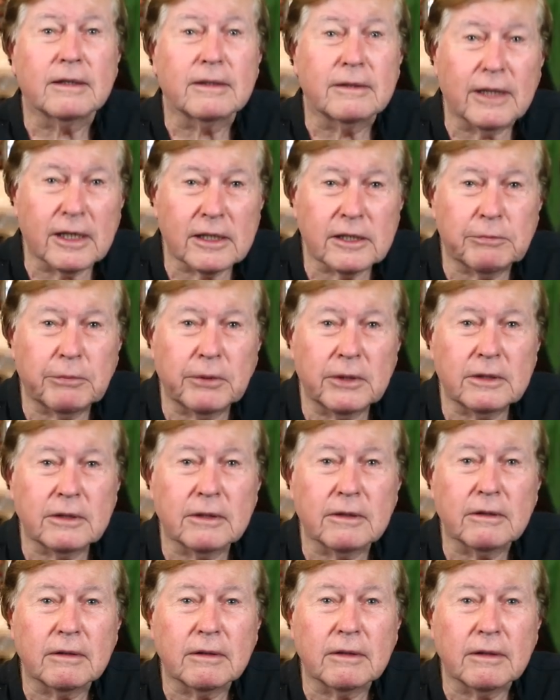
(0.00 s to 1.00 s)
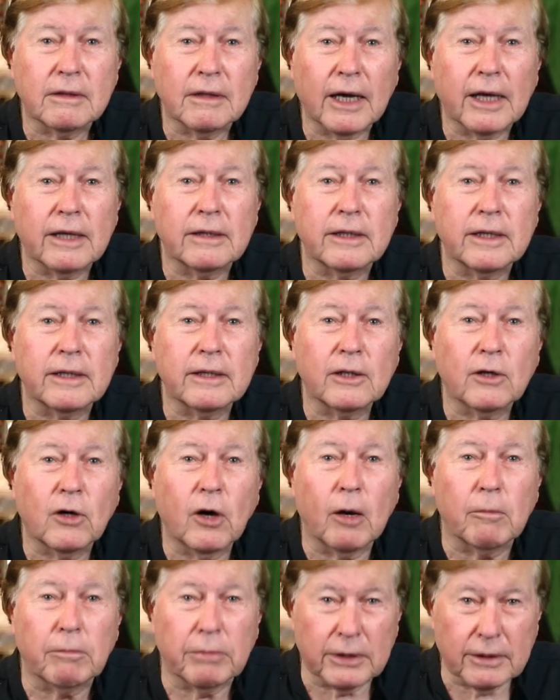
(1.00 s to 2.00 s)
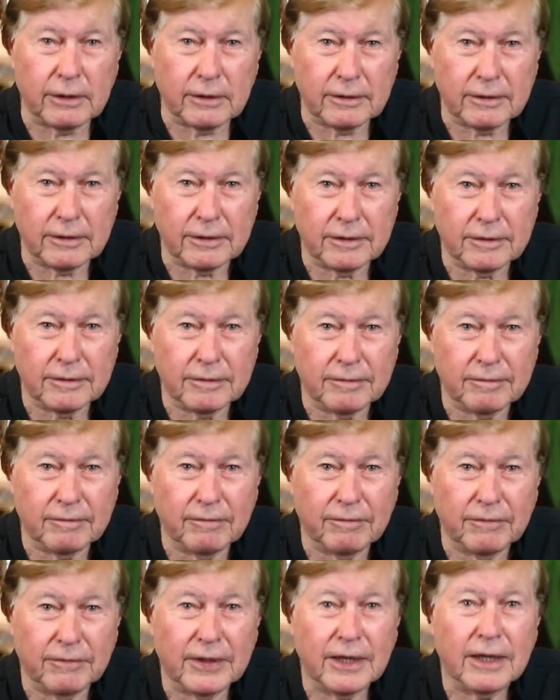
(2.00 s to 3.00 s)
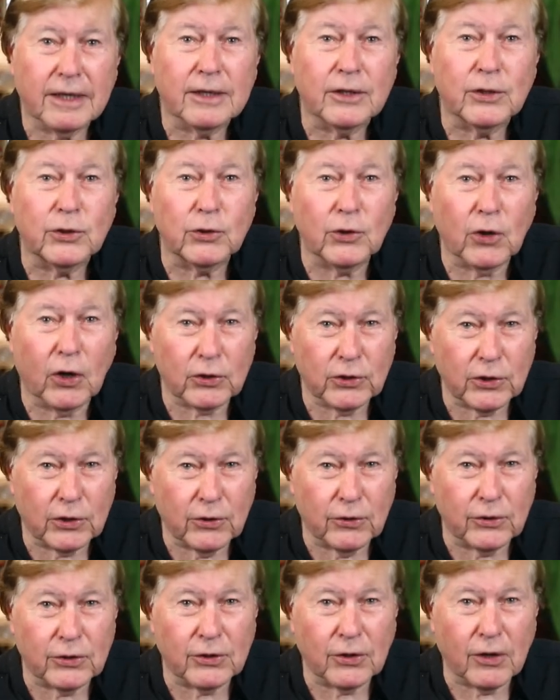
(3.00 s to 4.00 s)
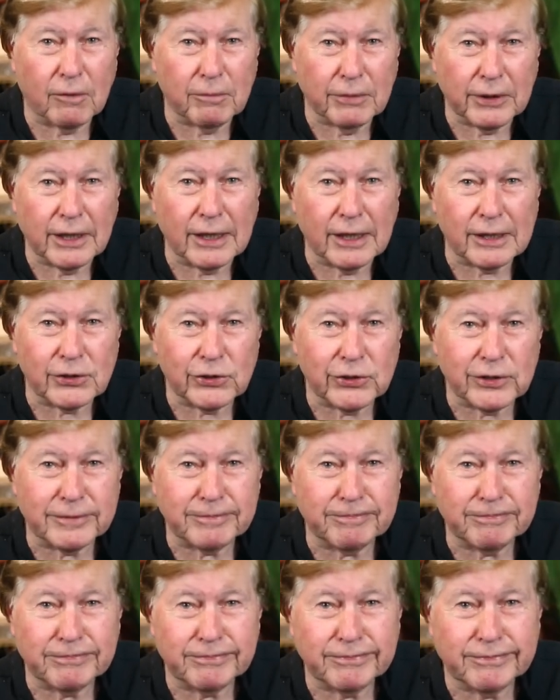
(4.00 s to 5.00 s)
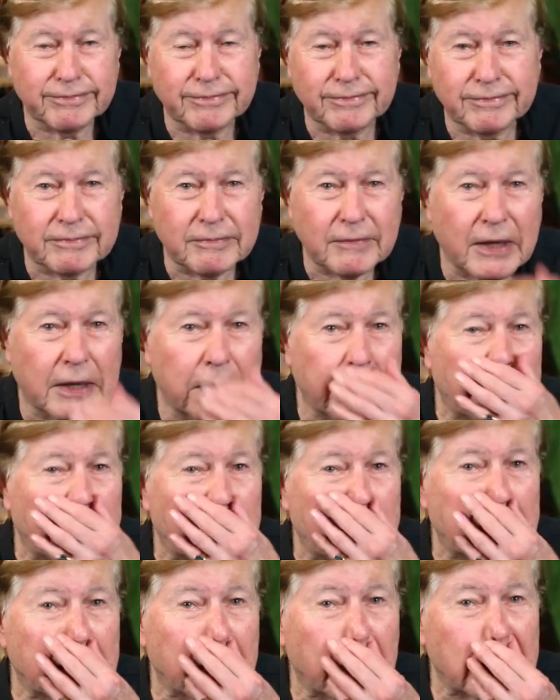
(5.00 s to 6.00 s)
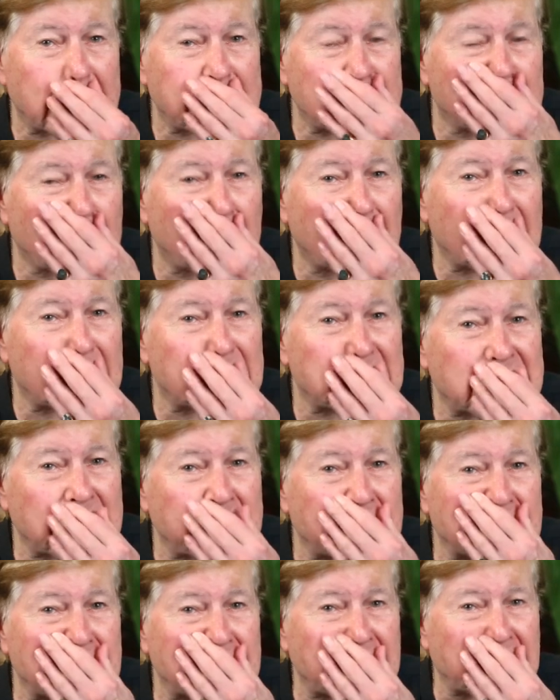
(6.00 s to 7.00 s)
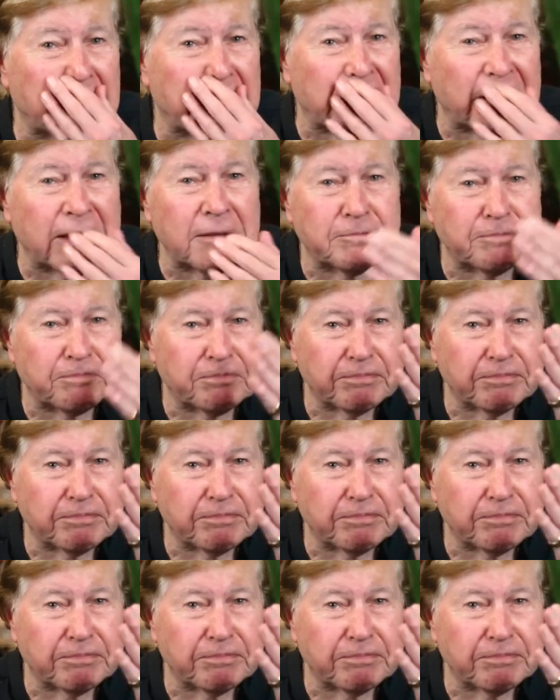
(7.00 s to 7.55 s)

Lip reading: Desperate and incompetent. Not a good combination. Now, I saw on 7:30